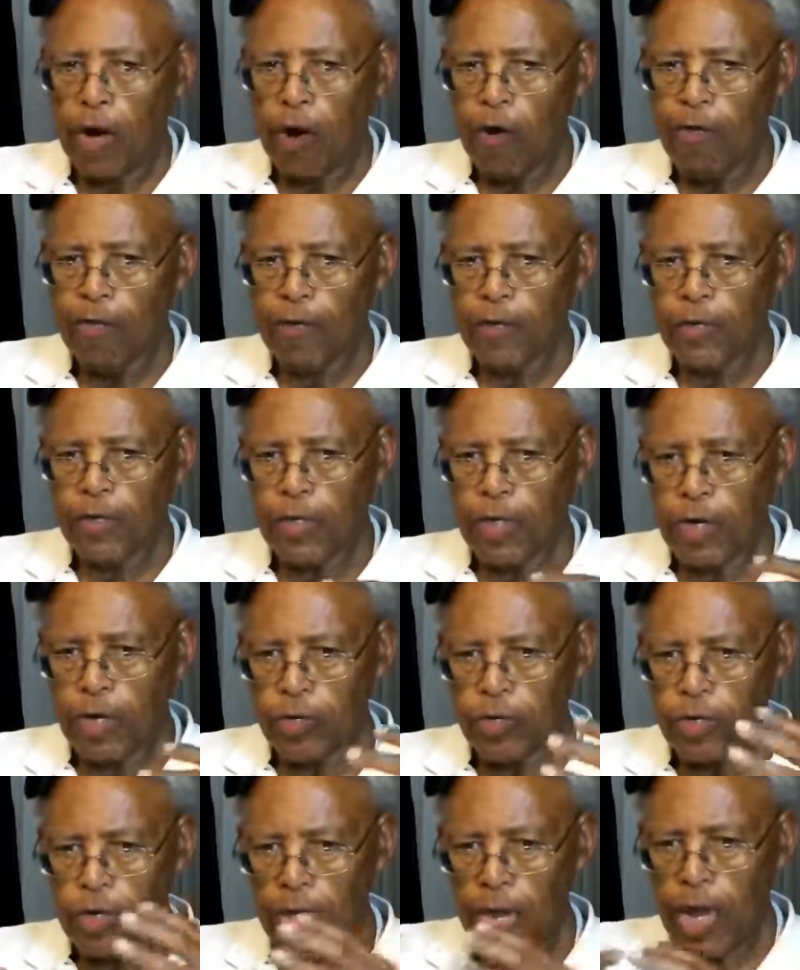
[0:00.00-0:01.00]

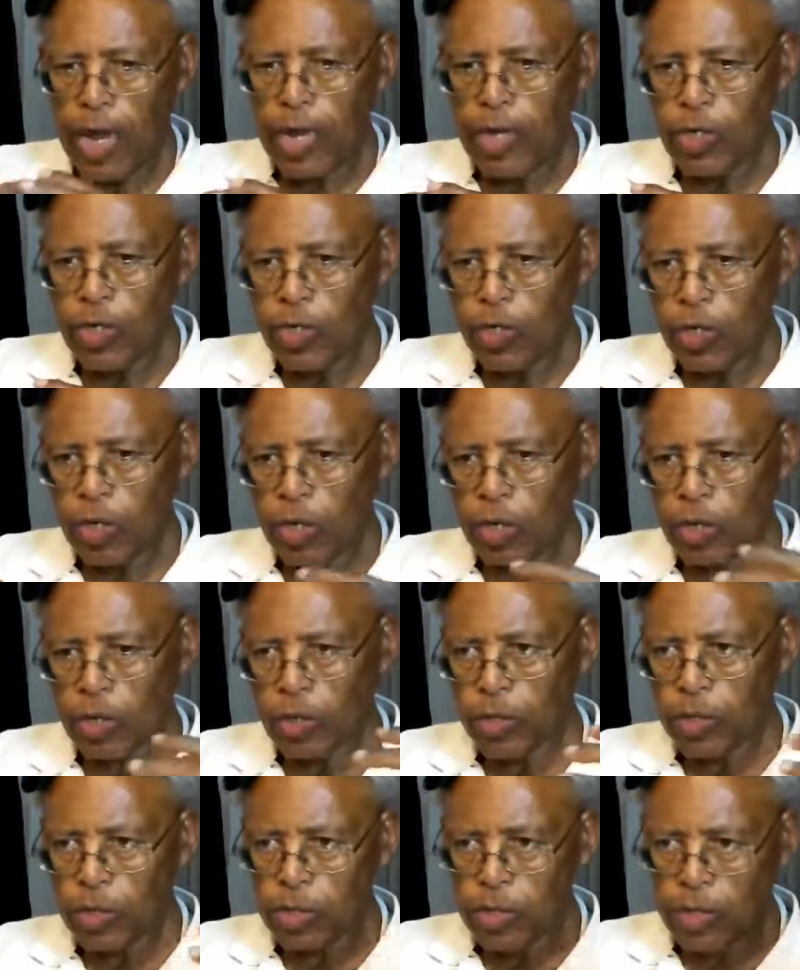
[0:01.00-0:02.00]
overseers, the
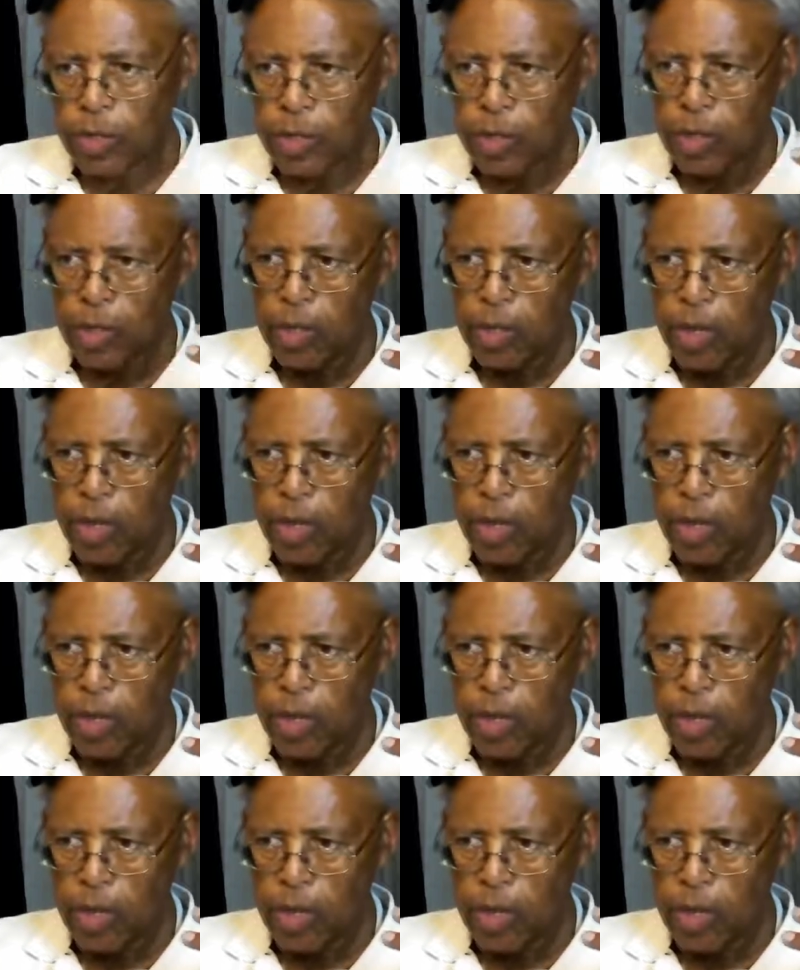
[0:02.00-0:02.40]
angels